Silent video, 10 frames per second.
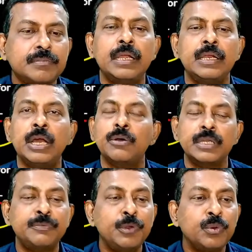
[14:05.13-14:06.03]
Now, if
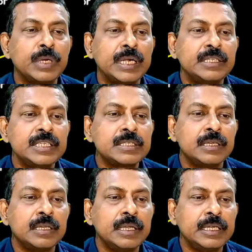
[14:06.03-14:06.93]
you look at this,
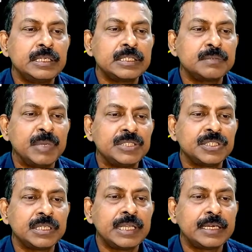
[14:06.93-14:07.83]
it is
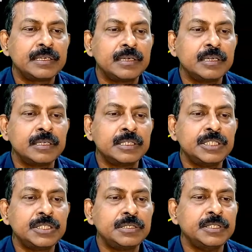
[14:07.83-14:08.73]
mentioned that
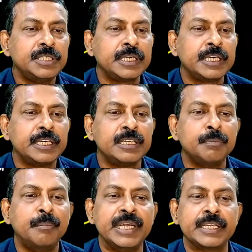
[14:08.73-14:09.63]
regenerative
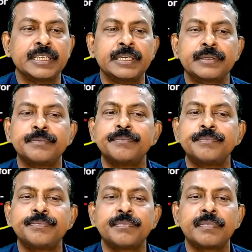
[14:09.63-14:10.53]
braking.
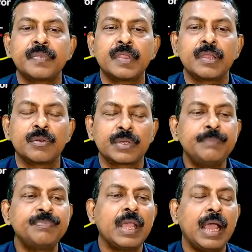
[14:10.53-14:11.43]
Okay.
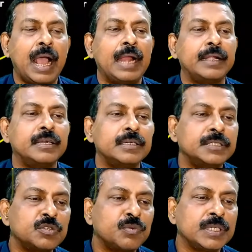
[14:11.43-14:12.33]
And
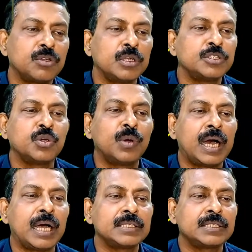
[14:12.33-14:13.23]
this was also
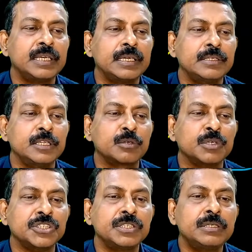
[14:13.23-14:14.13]
asked there in the
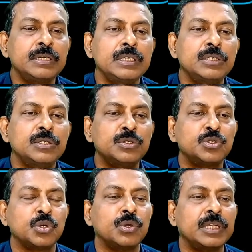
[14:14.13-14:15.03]
question.
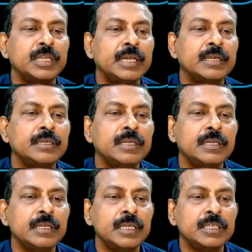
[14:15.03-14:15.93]
So here
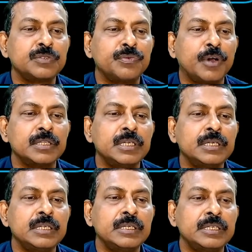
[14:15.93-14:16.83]
it is for the
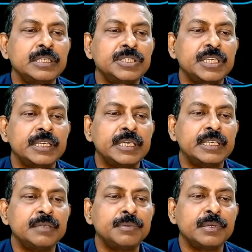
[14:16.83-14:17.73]

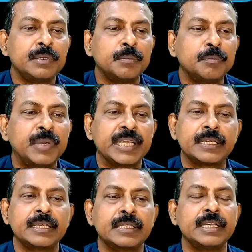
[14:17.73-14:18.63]
regenerative
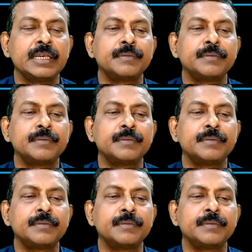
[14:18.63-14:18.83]
braking there.